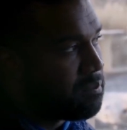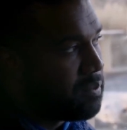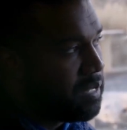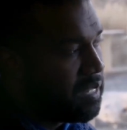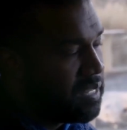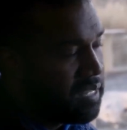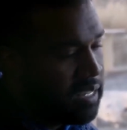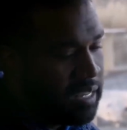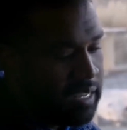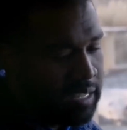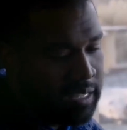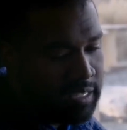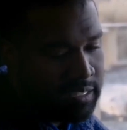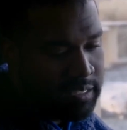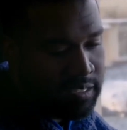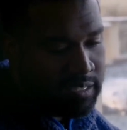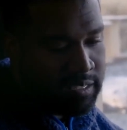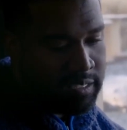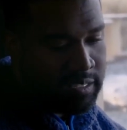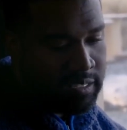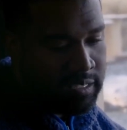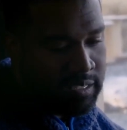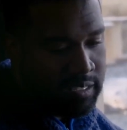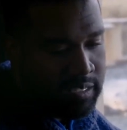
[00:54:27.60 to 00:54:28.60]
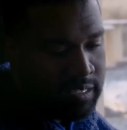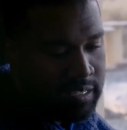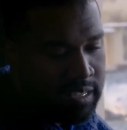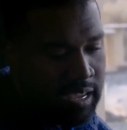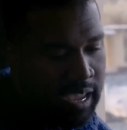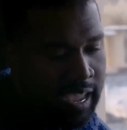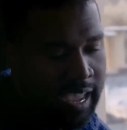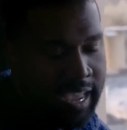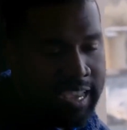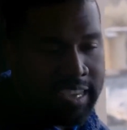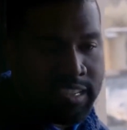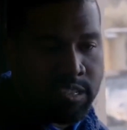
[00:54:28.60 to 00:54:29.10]
because
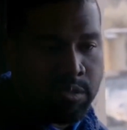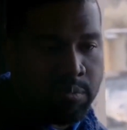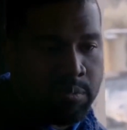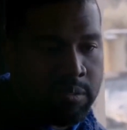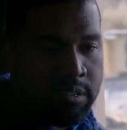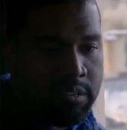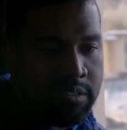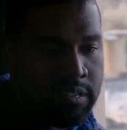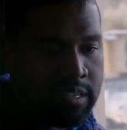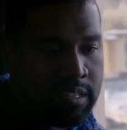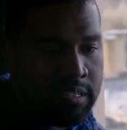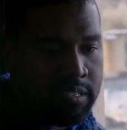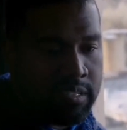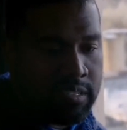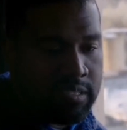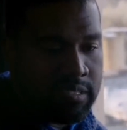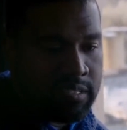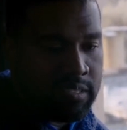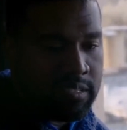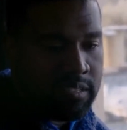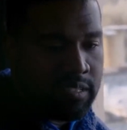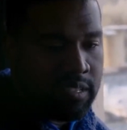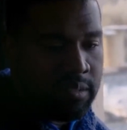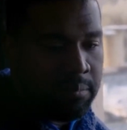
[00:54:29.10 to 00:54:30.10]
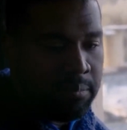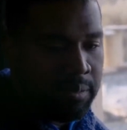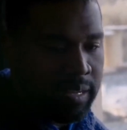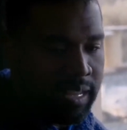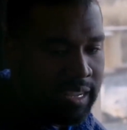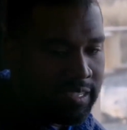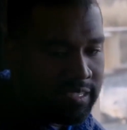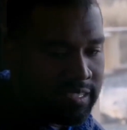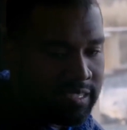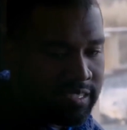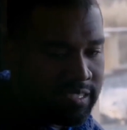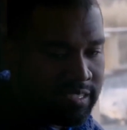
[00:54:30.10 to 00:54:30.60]
I experience the
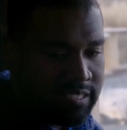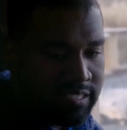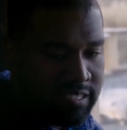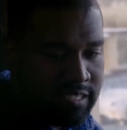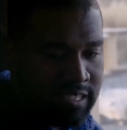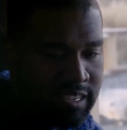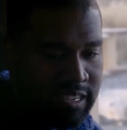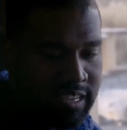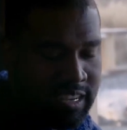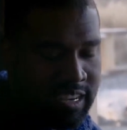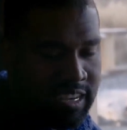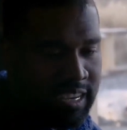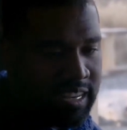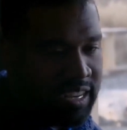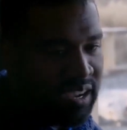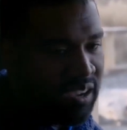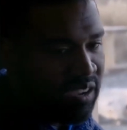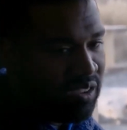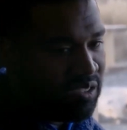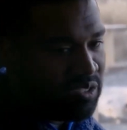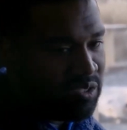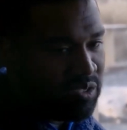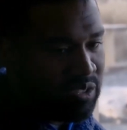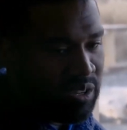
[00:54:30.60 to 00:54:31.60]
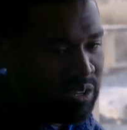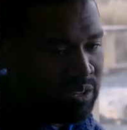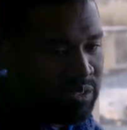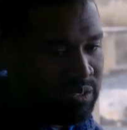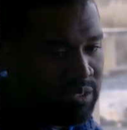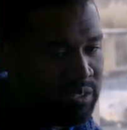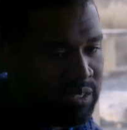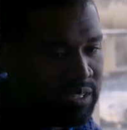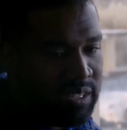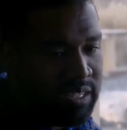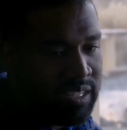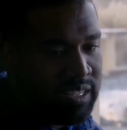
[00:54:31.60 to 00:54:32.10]
blessings and I
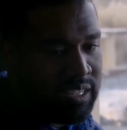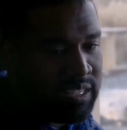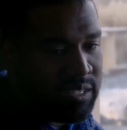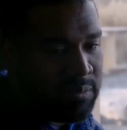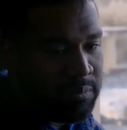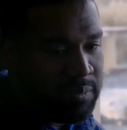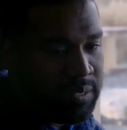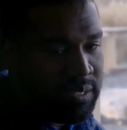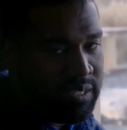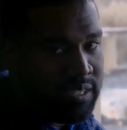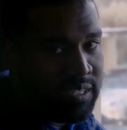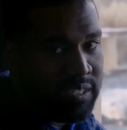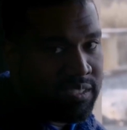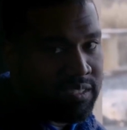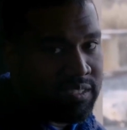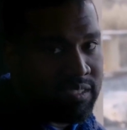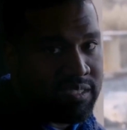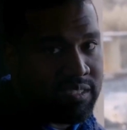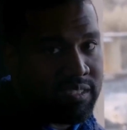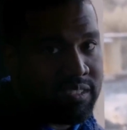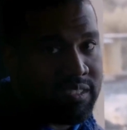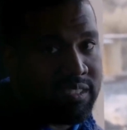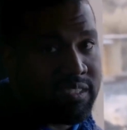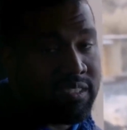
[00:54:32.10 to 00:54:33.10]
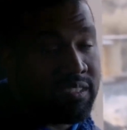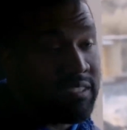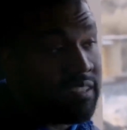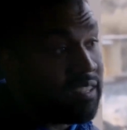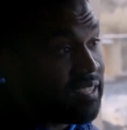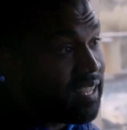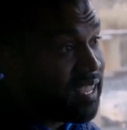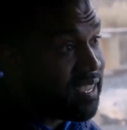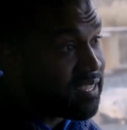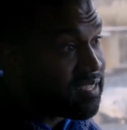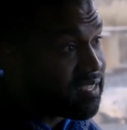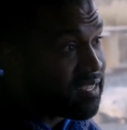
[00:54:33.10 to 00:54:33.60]
also experience
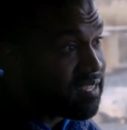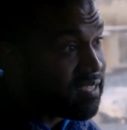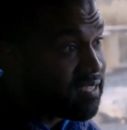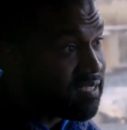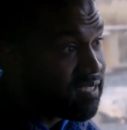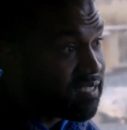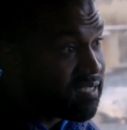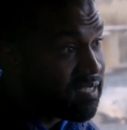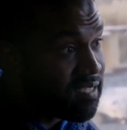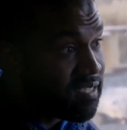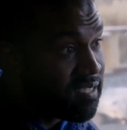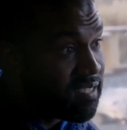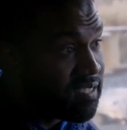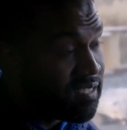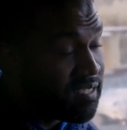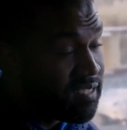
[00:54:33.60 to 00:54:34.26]
the lessons.